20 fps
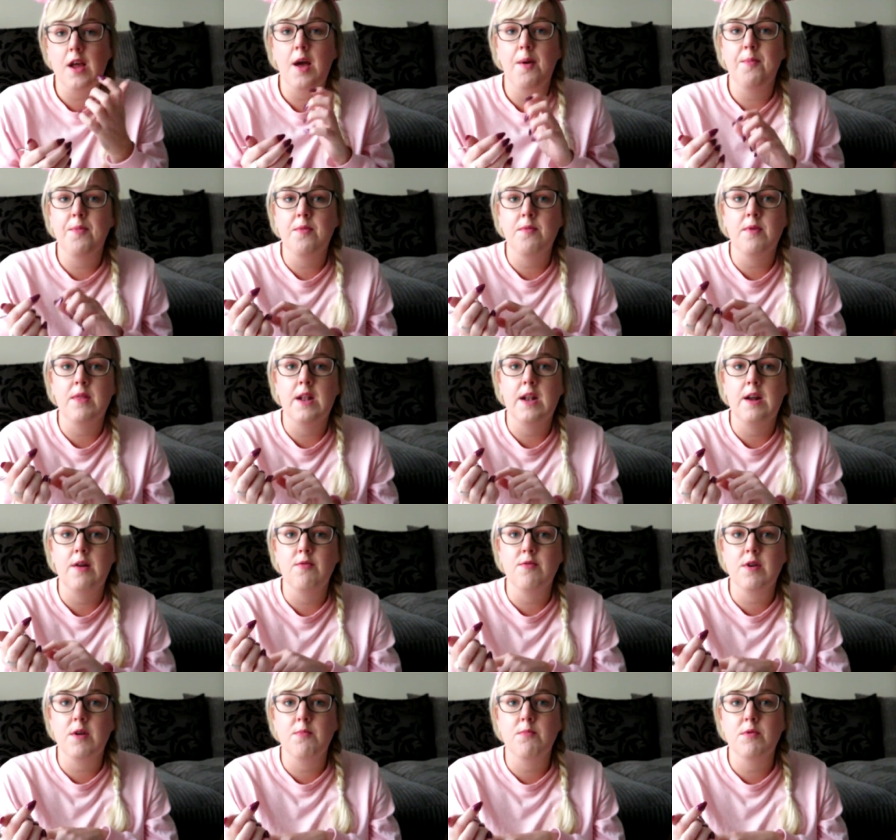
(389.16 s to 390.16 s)
comes with a
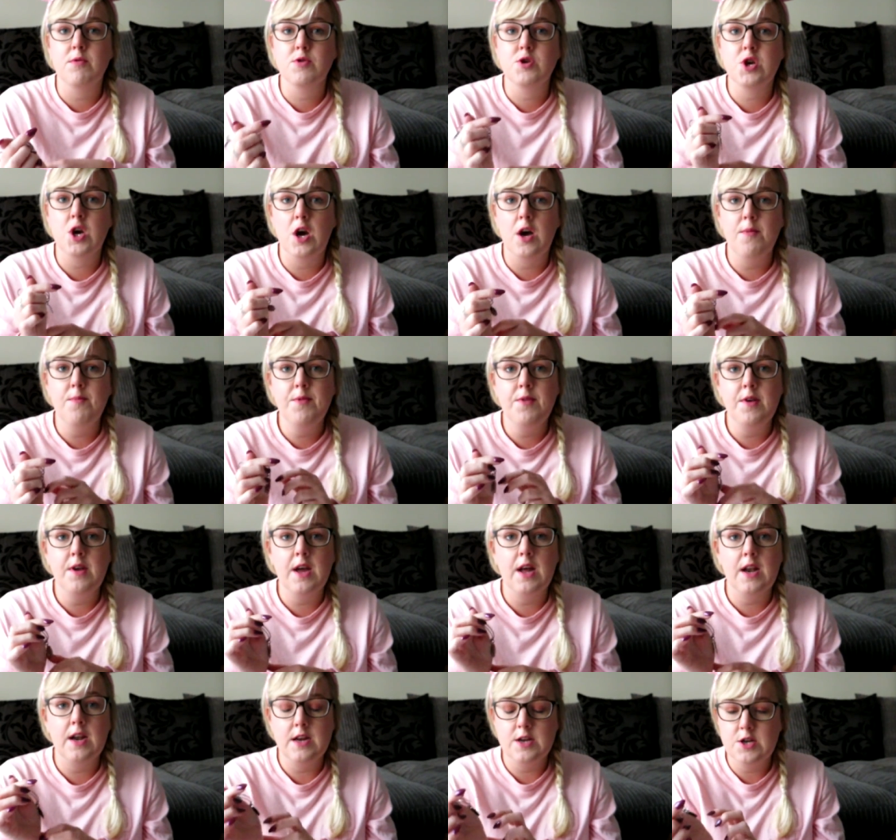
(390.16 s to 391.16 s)
little Dumbo charm, so you
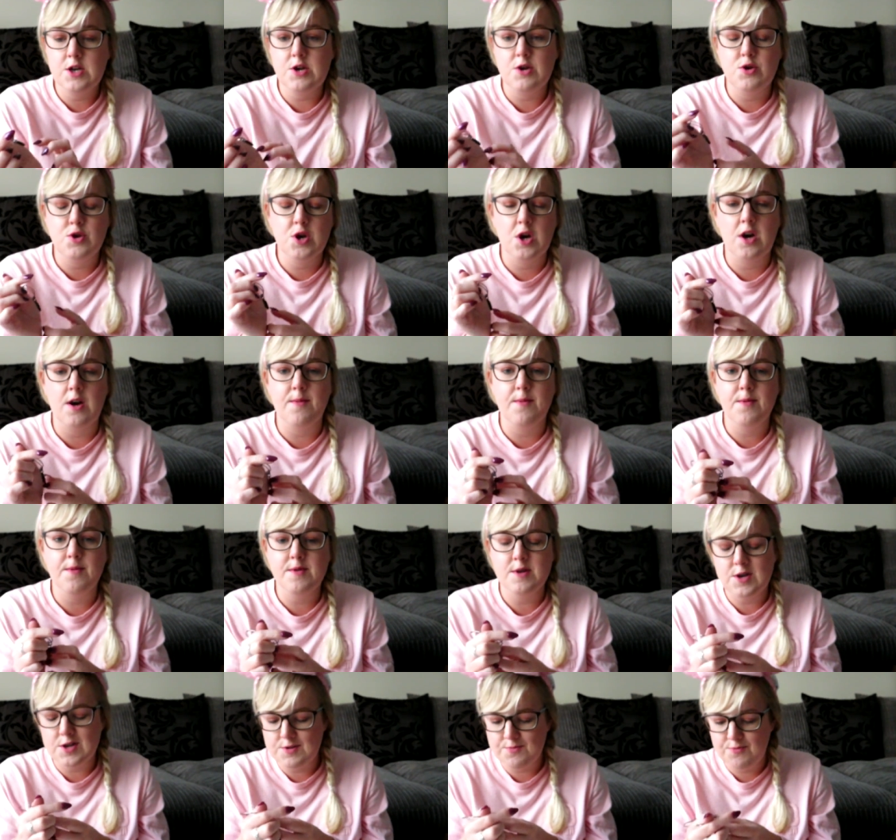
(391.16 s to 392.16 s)
get like two charms,
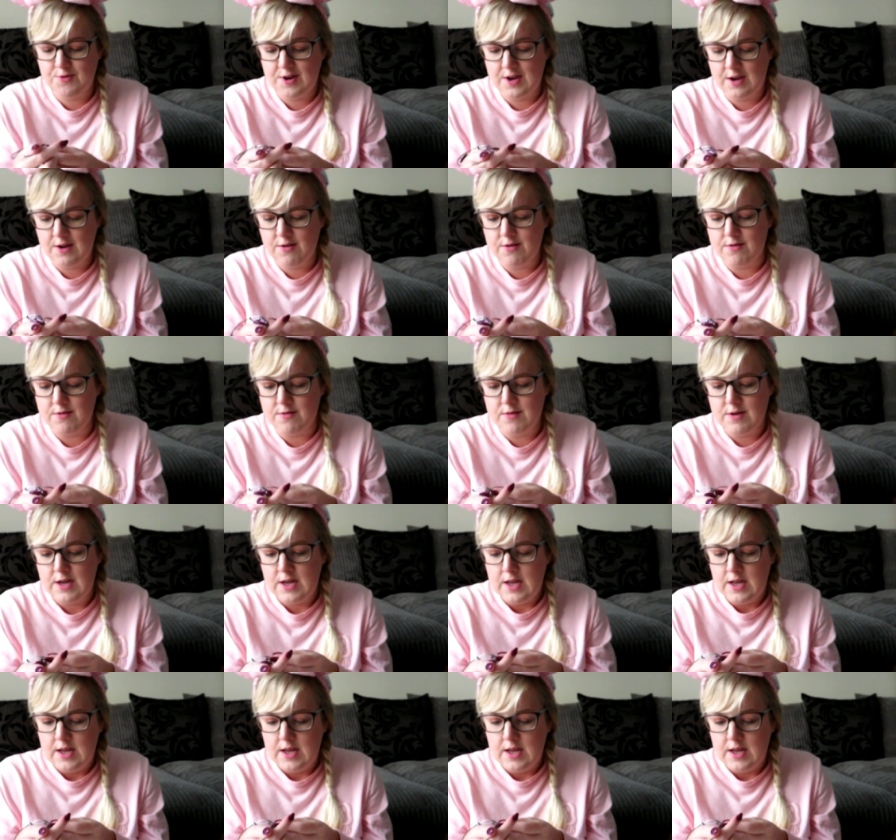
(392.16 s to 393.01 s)
which is pretty cool.